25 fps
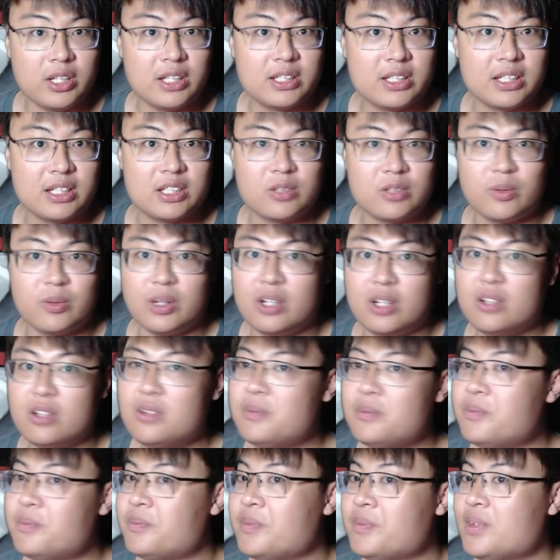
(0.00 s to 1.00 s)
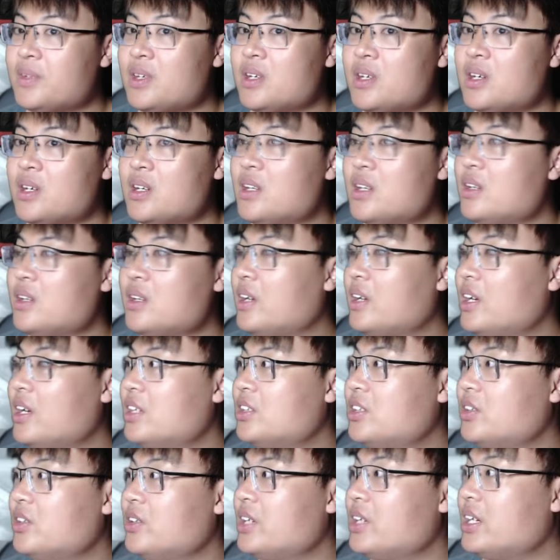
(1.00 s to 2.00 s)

this as well. Okay, so